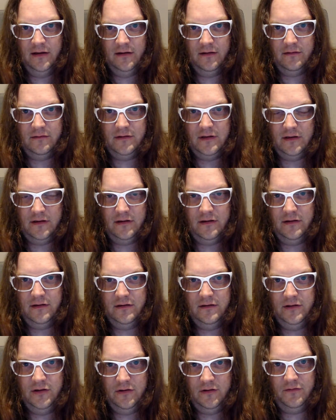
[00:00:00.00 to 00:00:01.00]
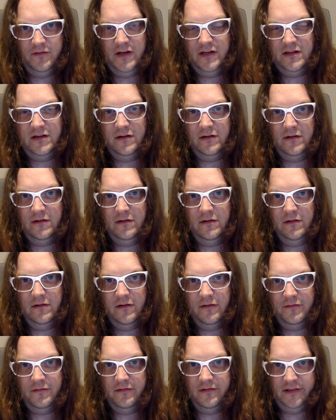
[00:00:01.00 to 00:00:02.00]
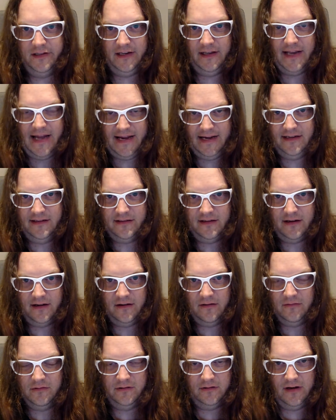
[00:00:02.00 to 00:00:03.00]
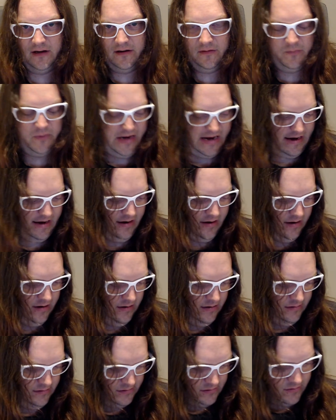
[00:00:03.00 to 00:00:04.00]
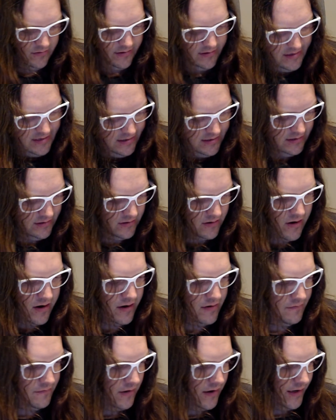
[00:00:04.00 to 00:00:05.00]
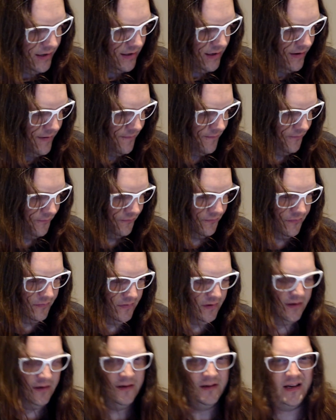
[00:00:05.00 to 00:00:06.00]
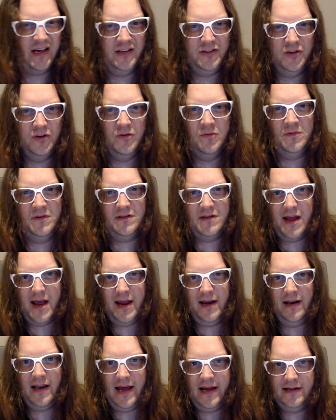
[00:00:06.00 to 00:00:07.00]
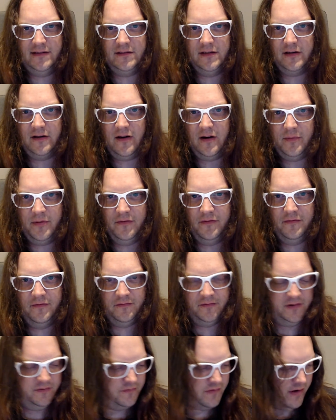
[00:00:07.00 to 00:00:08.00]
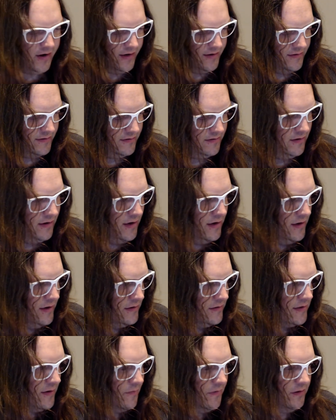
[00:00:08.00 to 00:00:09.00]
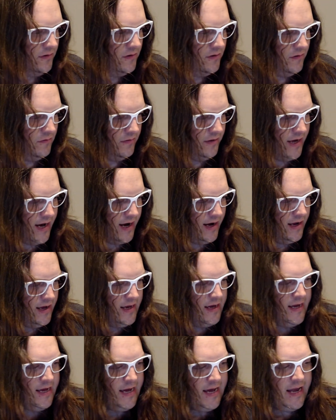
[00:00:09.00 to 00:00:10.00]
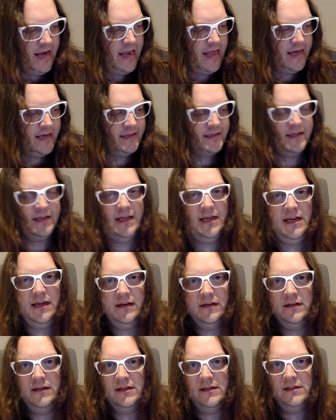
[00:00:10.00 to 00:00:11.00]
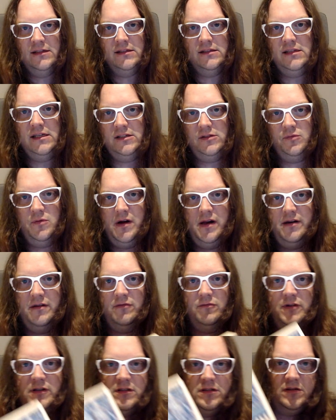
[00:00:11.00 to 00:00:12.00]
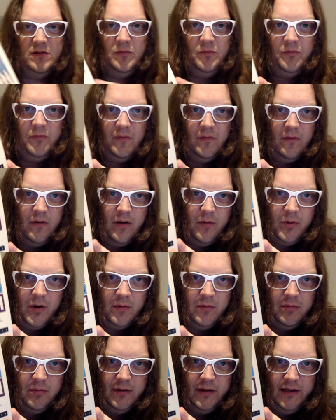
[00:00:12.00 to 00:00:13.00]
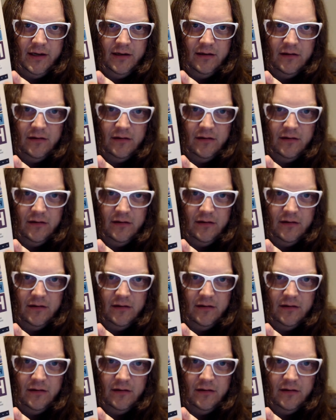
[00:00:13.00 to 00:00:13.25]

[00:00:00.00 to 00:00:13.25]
the new invention of the laser was going to be. So I think it's kind of like a doomsday laser type of device, something to do with that. And lastly, this one, which I probably